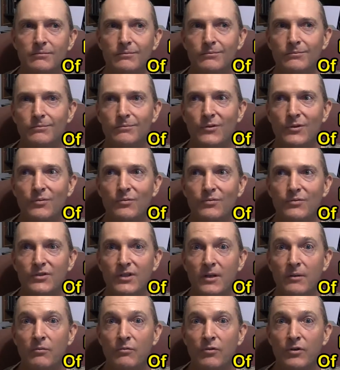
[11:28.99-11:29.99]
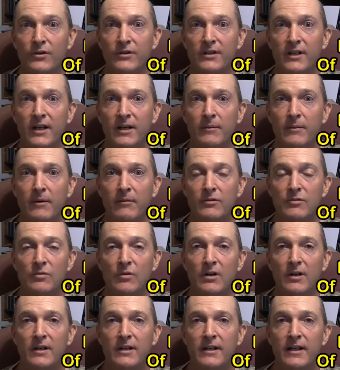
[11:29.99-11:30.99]
with some one time. I was
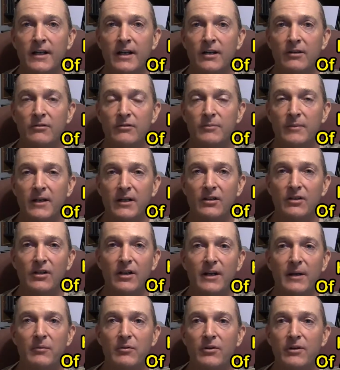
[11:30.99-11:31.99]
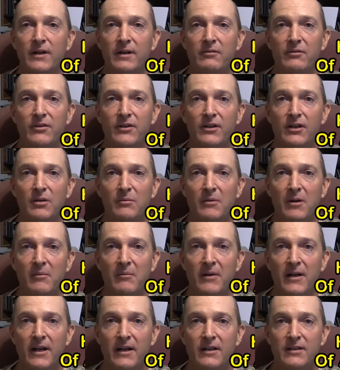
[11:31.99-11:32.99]
walking out with my climber and everything on my
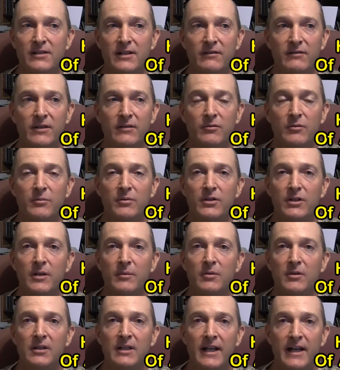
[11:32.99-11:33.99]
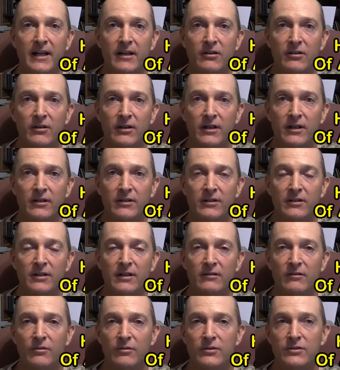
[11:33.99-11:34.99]
back because I've never put up a ladder down there.
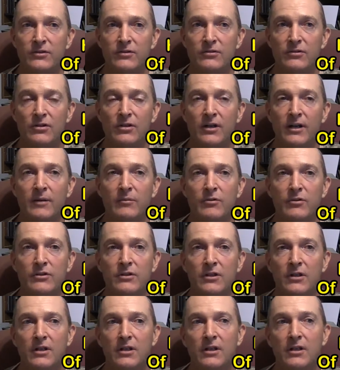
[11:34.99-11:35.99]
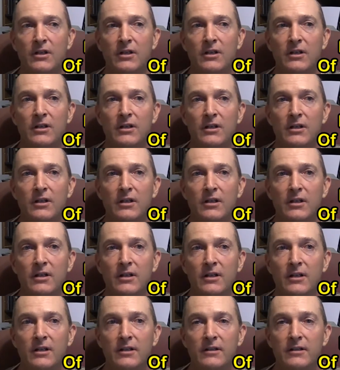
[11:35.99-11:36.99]
I've always used climbers
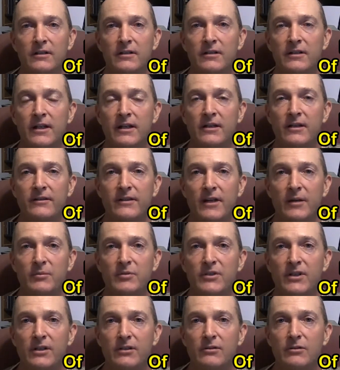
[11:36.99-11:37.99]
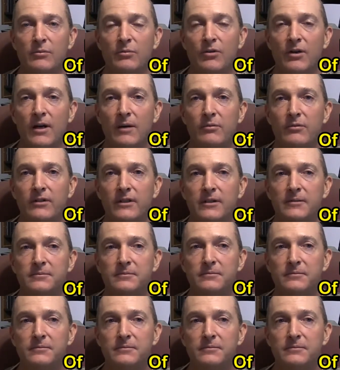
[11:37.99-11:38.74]
down at that particular property,